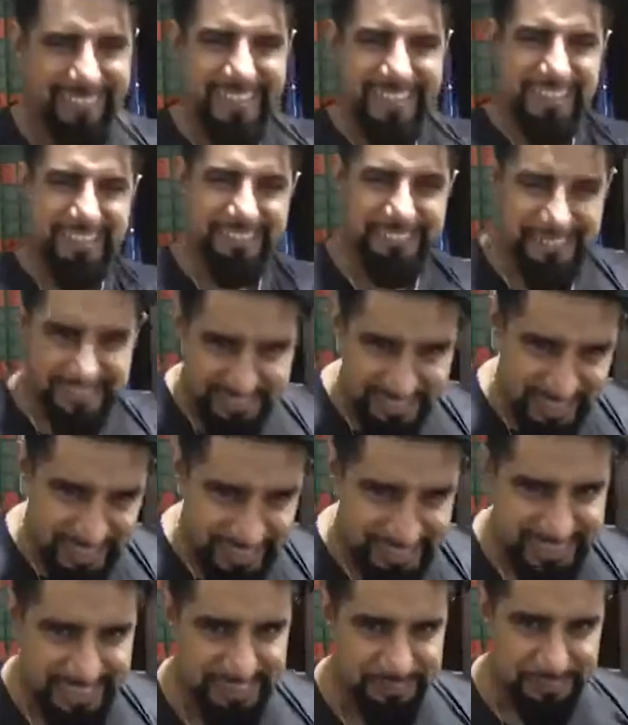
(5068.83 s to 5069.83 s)
We just
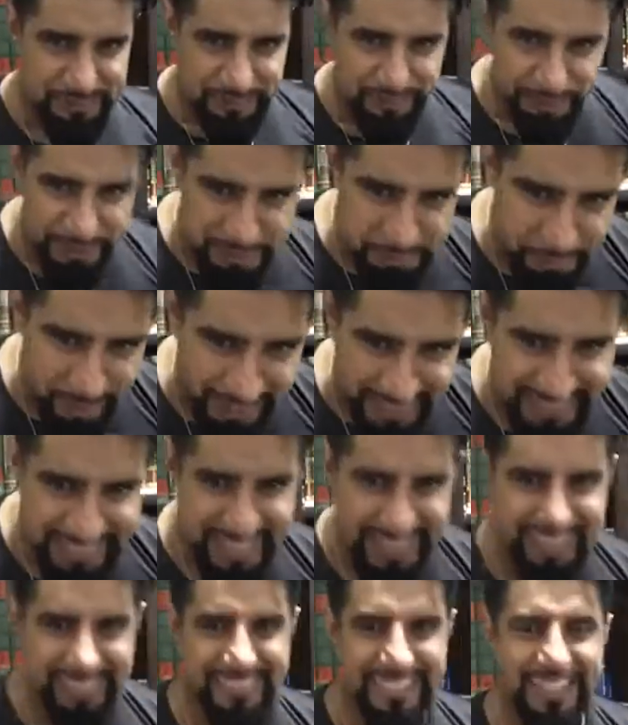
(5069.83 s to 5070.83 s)
sit with respect
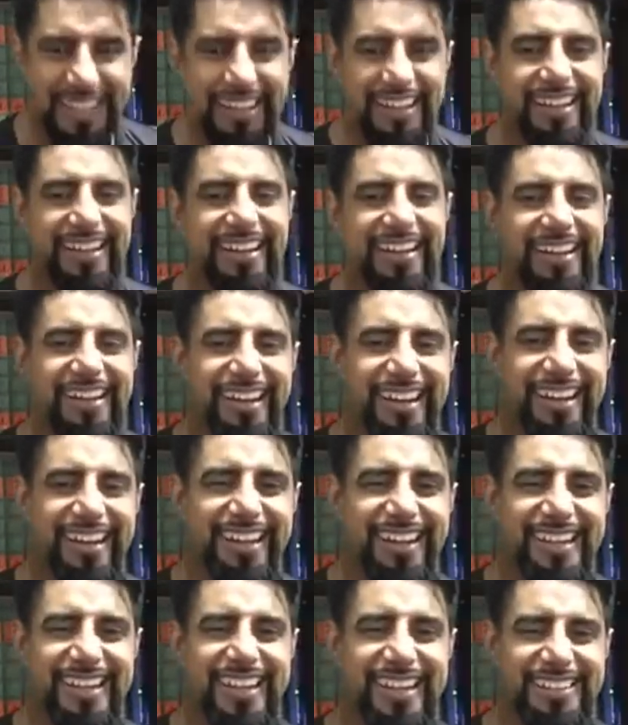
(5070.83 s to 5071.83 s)
now. That uh,
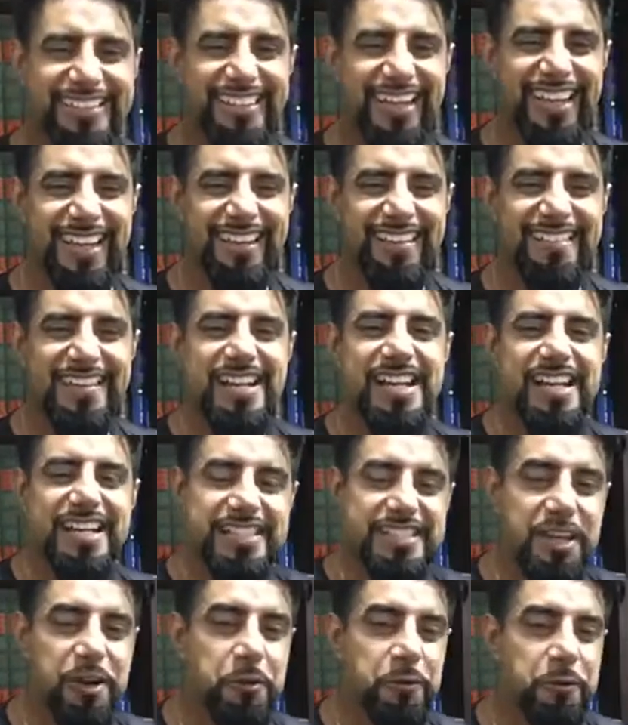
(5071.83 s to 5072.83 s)
uh
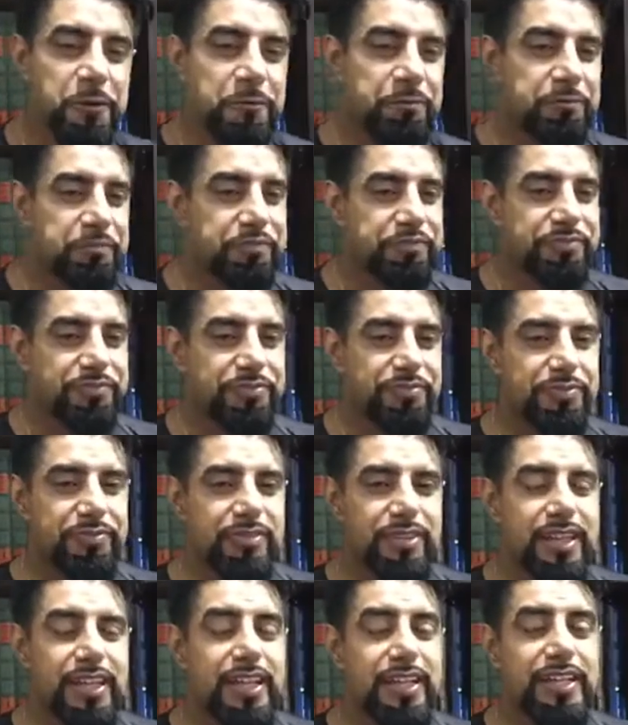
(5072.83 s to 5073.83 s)
So,
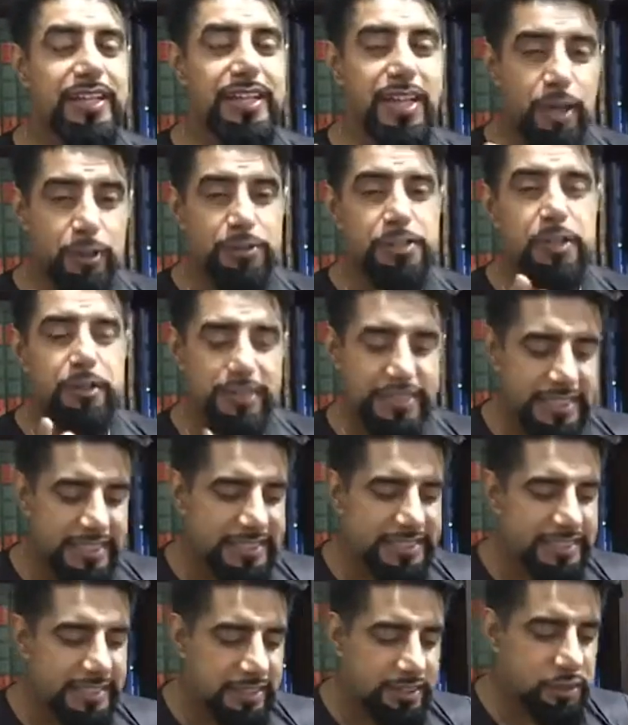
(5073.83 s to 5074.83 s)
no, so I was
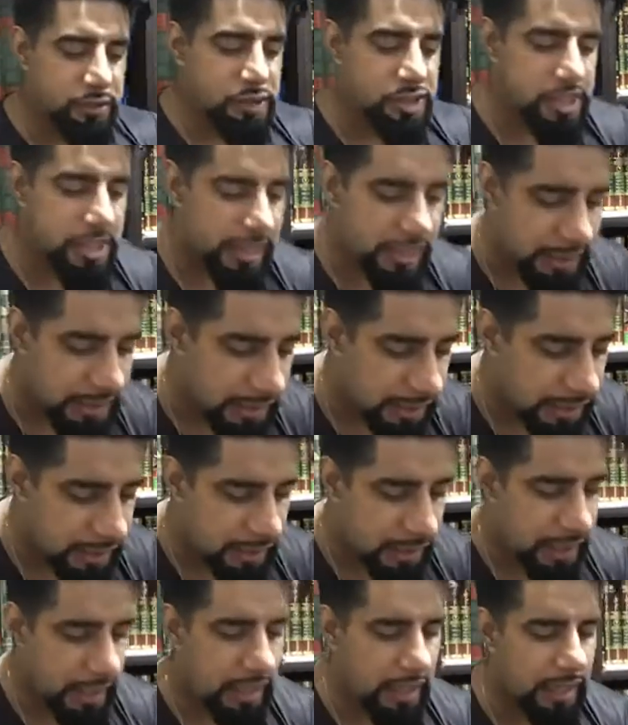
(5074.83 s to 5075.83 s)
listening to Sheikh
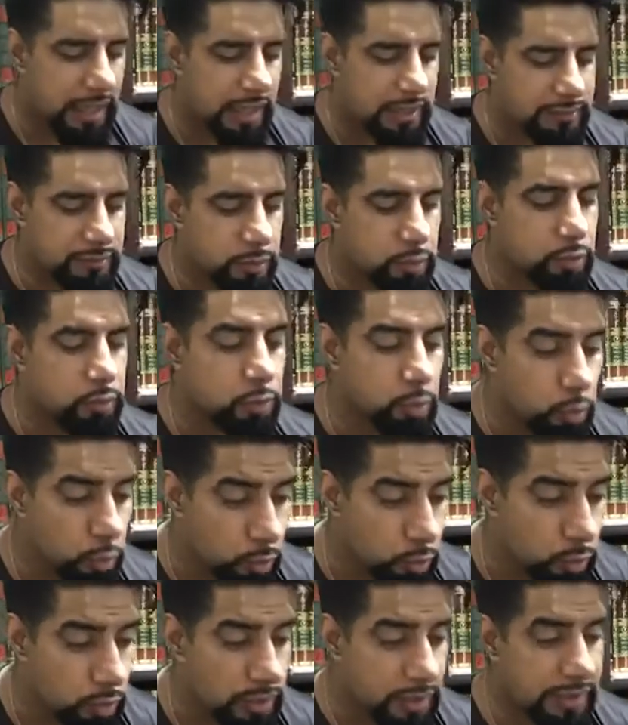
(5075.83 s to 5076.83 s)
uh,
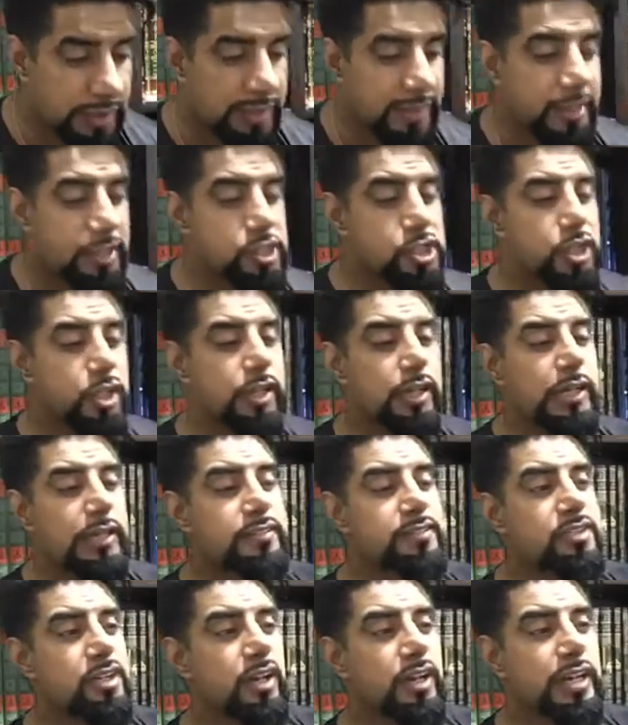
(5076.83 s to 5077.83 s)
Dr. Sheikh
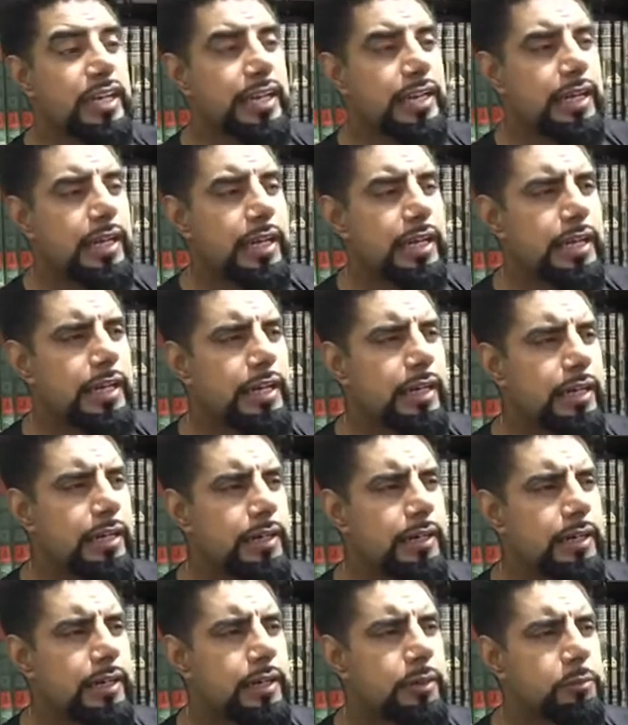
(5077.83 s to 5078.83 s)
Saleh Al,
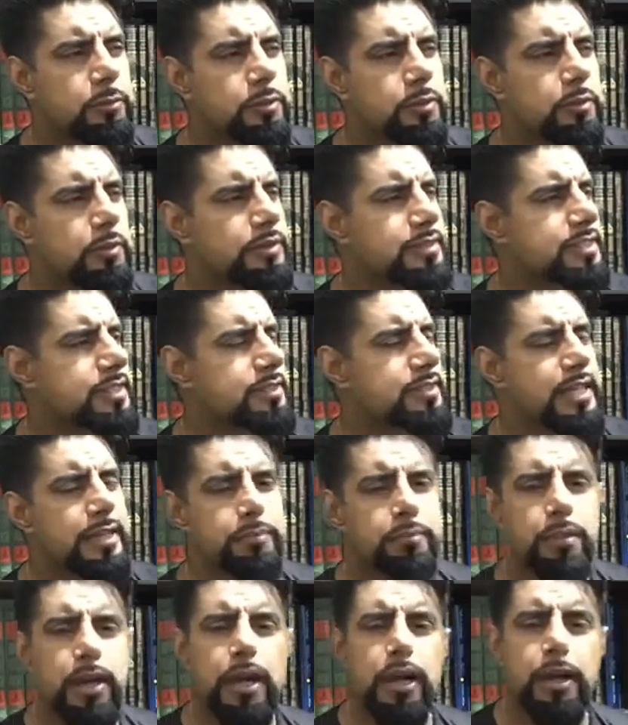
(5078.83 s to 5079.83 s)
uh, what's his name?
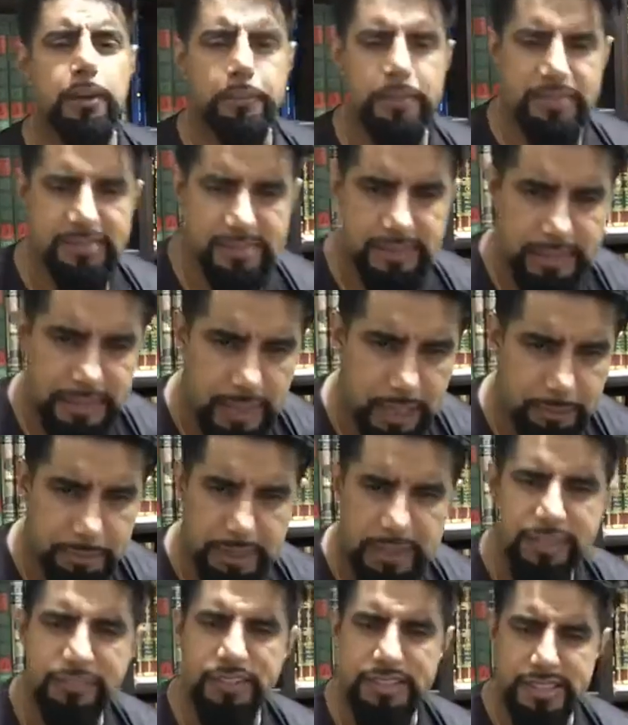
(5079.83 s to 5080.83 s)
Maghamisi. I
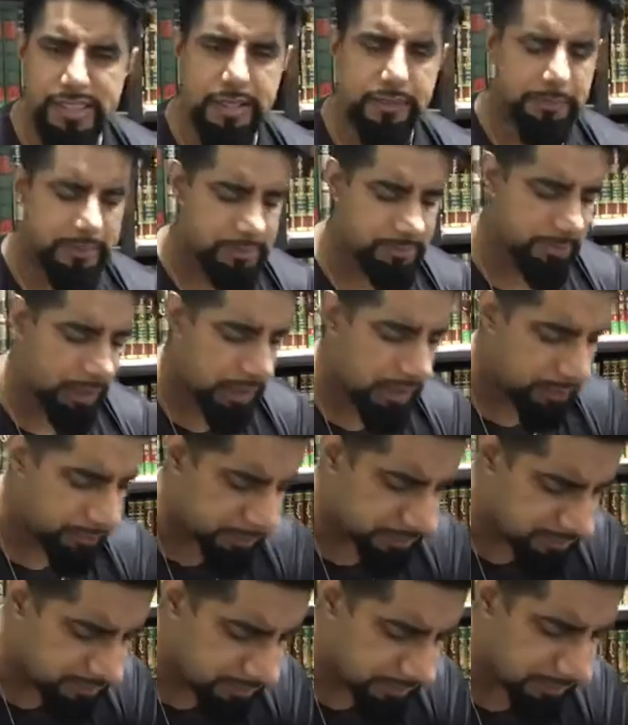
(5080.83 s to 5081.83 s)
believe his name is
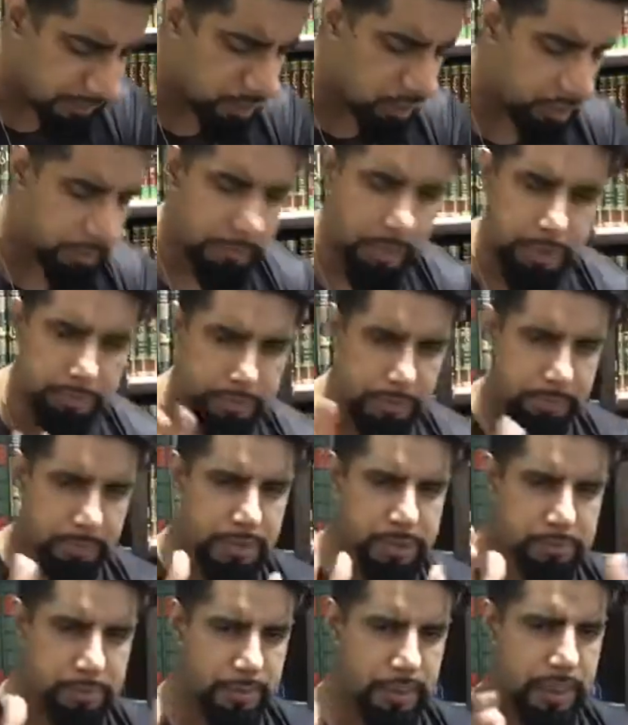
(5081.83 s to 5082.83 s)
Maghamisi, or I might be
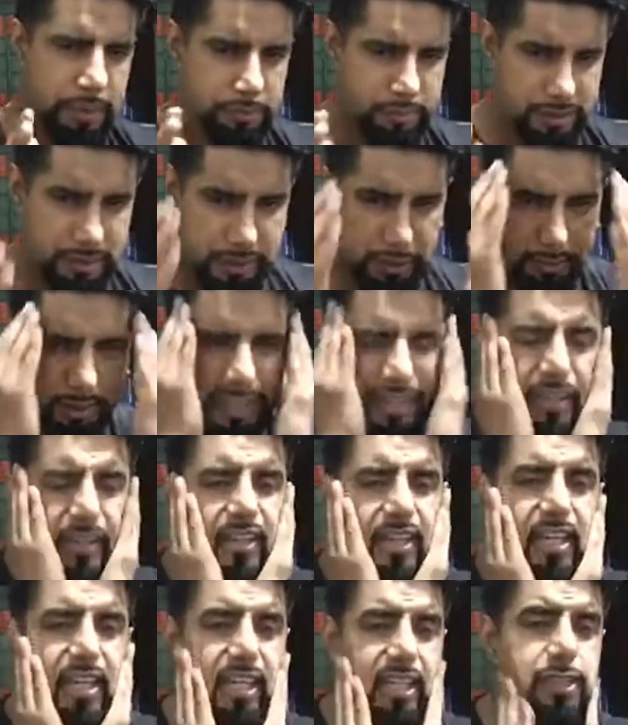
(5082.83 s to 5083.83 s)
mispronouncing it, but
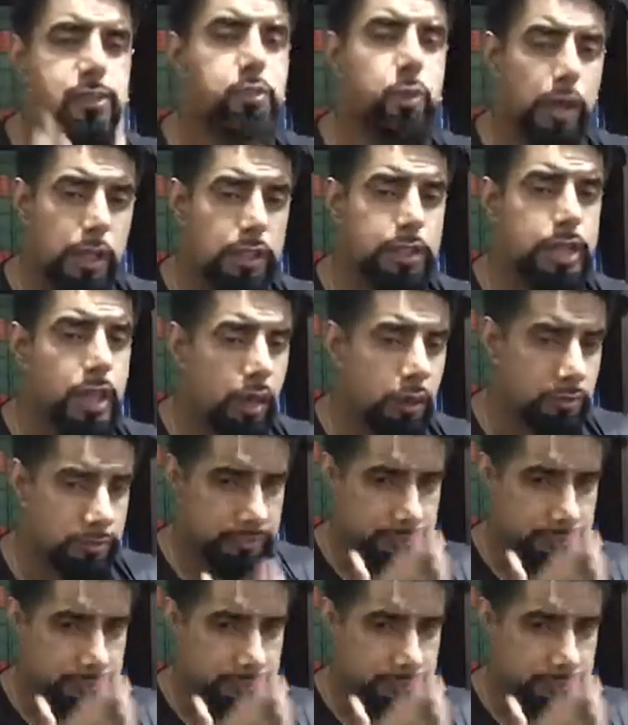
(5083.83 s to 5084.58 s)
he's well known.